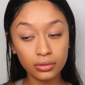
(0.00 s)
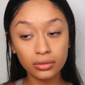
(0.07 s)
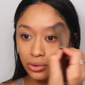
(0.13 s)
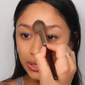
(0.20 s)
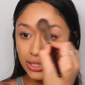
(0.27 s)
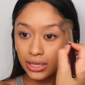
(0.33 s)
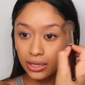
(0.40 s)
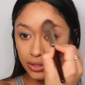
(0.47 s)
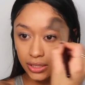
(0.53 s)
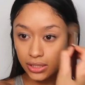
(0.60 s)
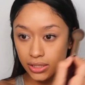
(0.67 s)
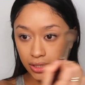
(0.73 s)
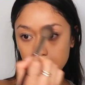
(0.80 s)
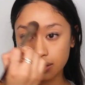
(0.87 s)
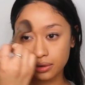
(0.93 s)
I always like
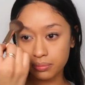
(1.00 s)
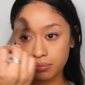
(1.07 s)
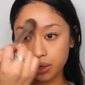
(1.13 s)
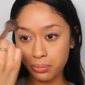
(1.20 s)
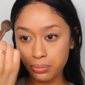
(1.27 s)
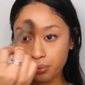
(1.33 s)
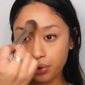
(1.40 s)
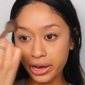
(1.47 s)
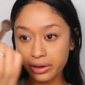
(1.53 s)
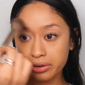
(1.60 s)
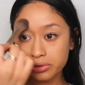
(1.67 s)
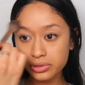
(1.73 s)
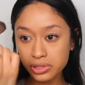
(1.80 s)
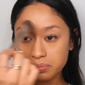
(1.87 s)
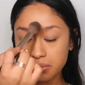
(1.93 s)
to set my
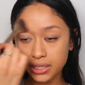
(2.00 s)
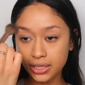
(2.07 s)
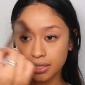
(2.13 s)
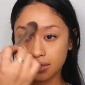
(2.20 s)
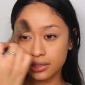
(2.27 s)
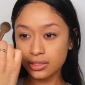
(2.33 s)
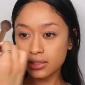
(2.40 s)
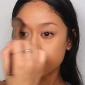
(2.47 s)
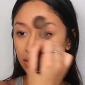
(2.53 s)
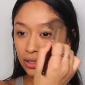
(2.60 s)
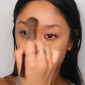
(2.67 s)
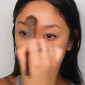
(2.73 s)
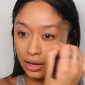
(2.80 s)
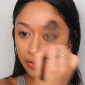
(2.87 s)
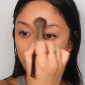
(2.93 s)
brows because
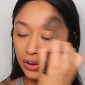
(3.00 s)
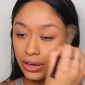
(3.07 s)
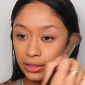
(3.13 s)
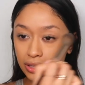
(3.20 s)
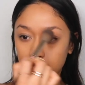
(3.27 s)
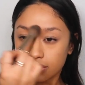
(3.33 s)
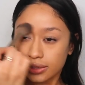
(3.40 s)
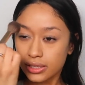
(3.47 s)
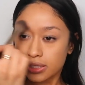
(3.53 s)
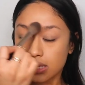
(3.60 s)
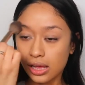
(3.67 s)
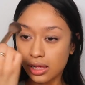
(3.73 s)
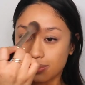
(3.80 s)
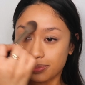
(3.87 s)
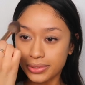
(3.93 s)
I find that this
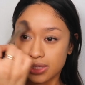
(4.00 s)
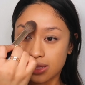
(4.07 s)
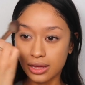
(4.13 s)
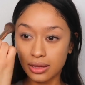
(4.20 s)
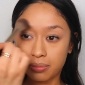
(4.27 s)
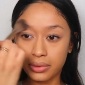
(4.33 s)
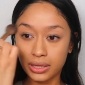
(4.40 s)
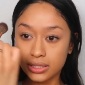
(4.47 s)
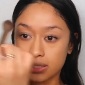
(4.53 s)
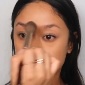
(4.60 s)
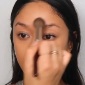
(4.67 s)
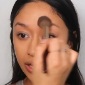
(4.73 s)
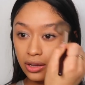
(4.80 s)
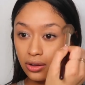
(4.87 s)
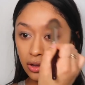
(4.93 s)
helps them
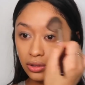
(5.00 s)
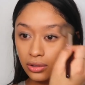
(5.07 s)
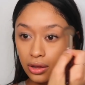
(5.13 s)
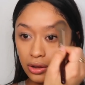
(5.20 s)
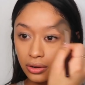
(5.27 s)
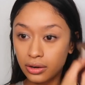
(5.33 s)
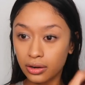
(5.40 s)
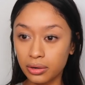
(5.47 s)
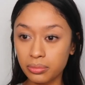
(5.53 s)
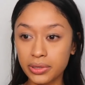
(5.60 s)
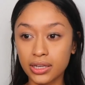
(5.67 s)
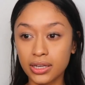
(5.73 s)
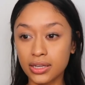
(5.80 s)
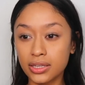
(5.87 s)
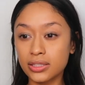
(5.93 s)
stay on longer
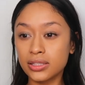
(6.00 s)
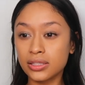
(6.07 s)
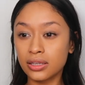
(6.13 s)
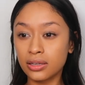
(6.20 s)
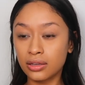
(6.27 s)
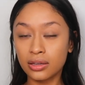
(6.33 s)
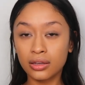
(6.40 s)
because